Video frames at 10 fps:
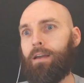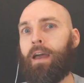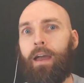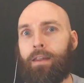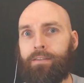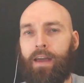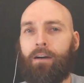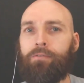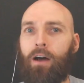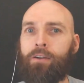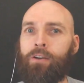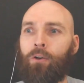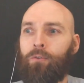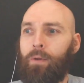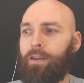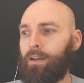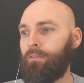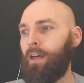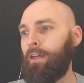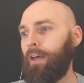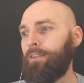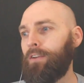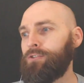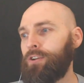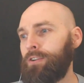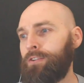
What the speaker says: And Teflon, speaking of that, that's such a